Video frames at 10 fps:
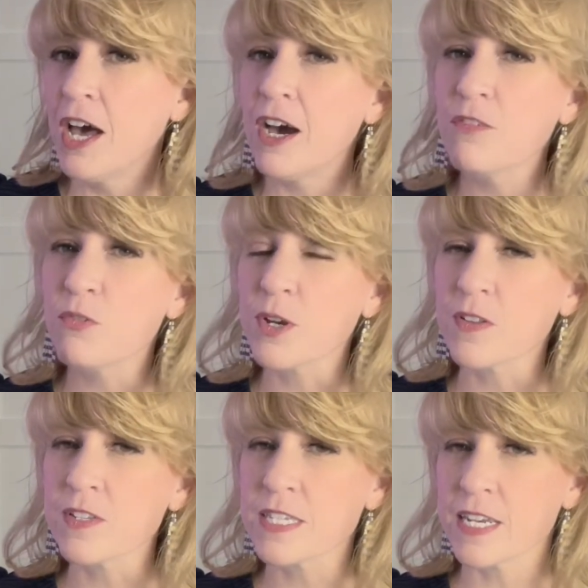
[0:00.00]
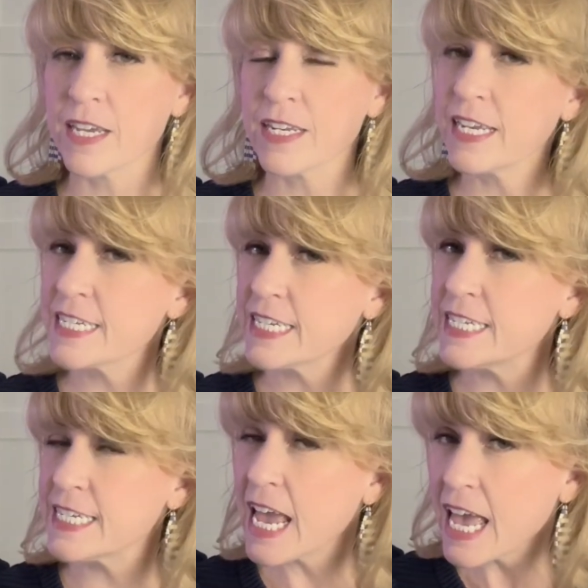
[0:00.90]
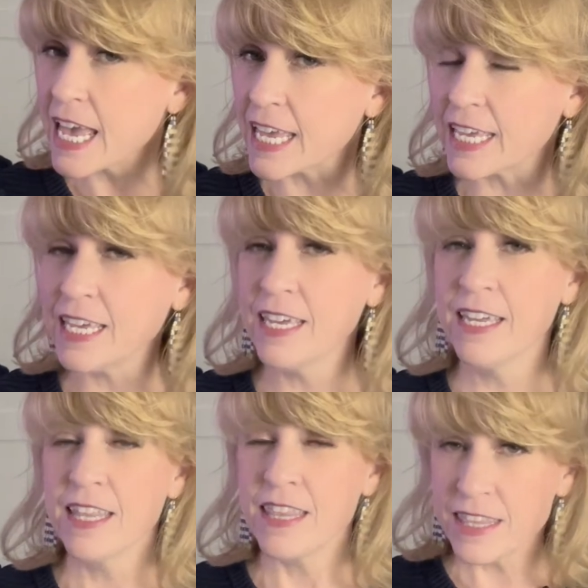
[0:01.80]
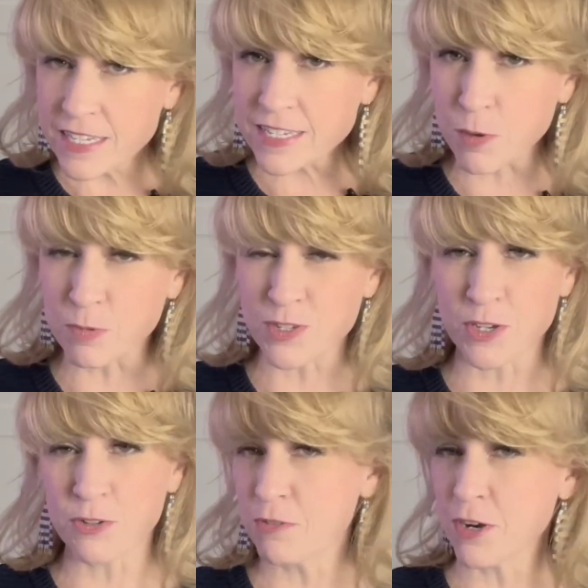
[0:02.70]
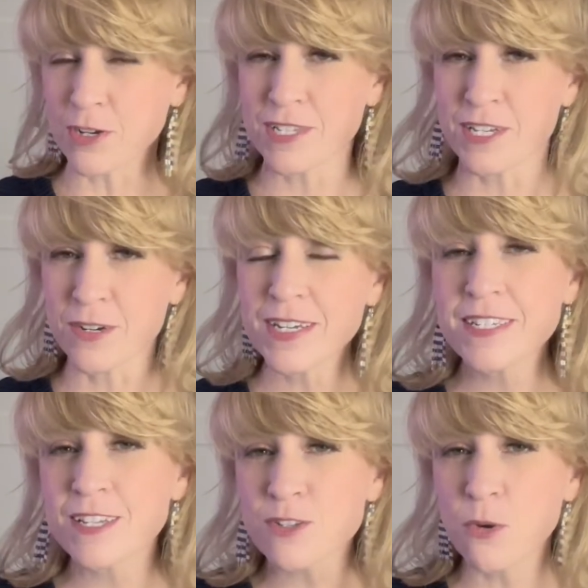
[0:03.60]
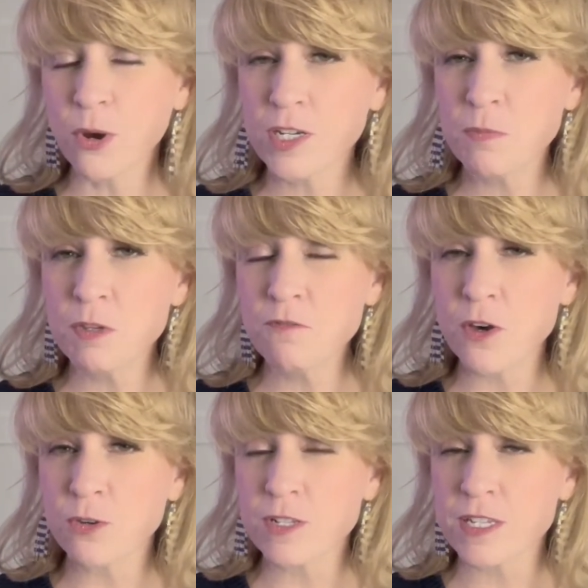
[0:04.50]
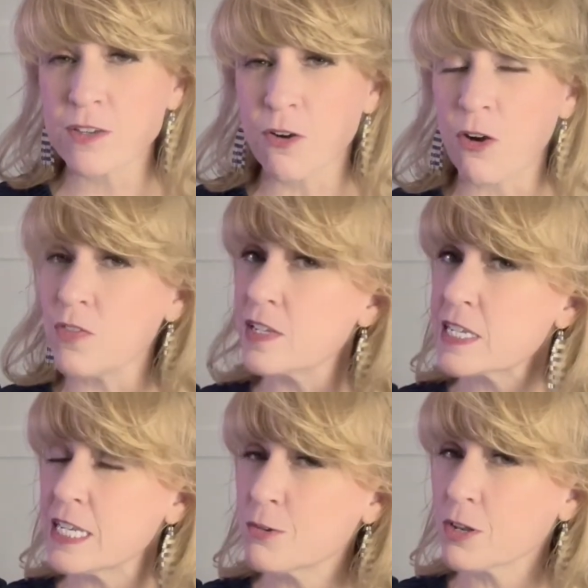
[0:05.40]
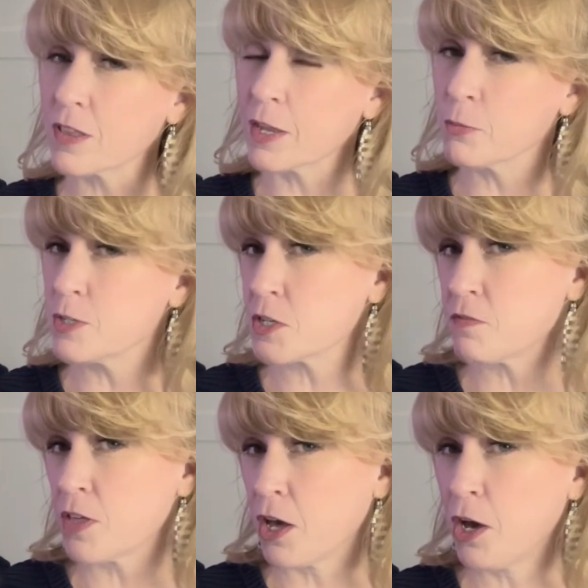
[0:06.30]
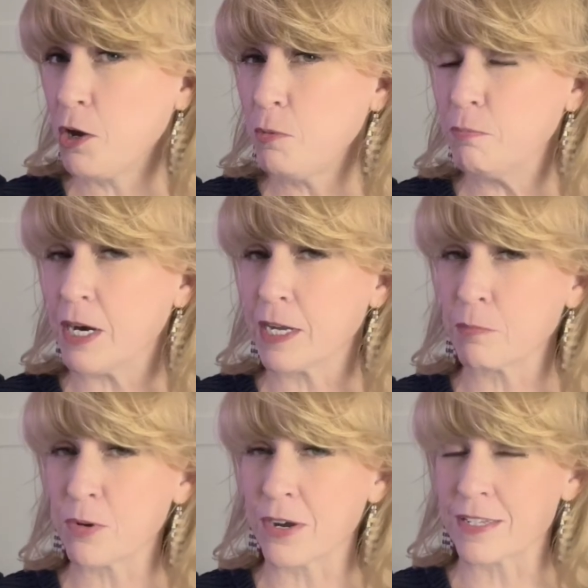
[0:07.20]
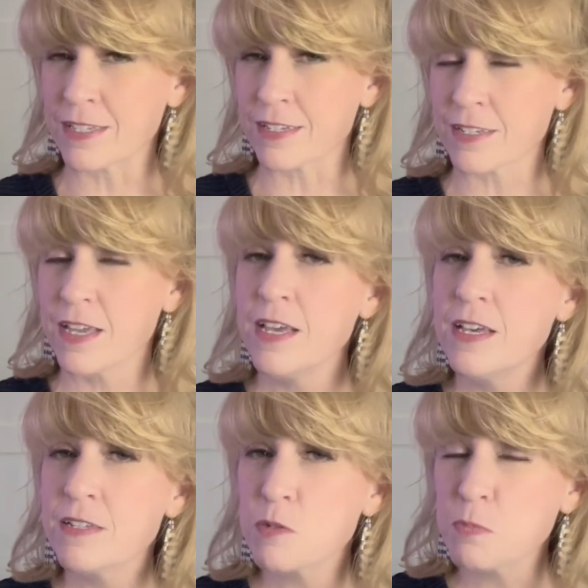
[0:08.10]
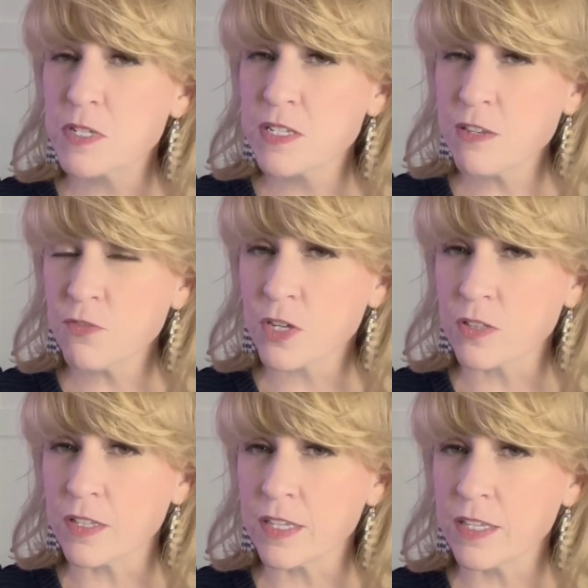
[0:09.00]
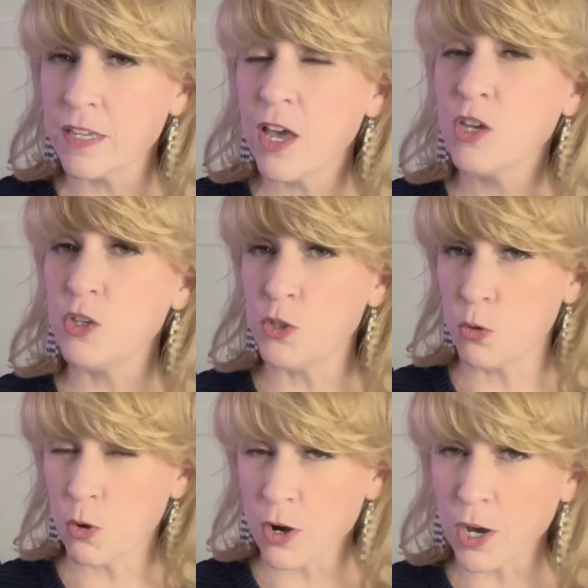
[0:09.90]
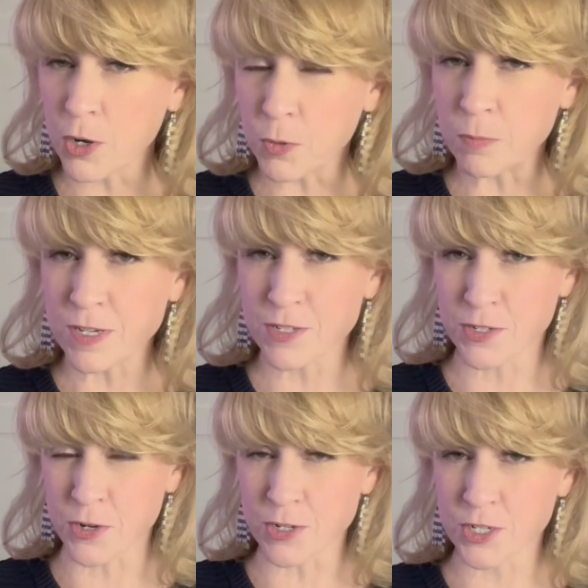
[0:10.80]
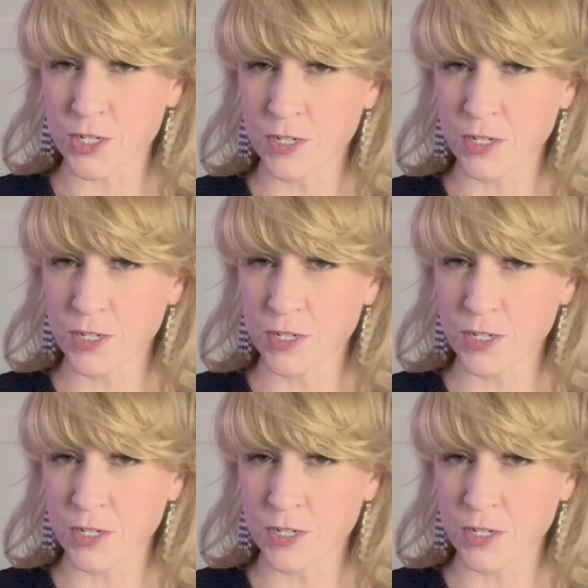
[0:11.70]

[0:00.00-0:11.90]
of Real Estate. And today, this episode of our series is going to be focusing on the secret language of the home buying process, specifically your home search.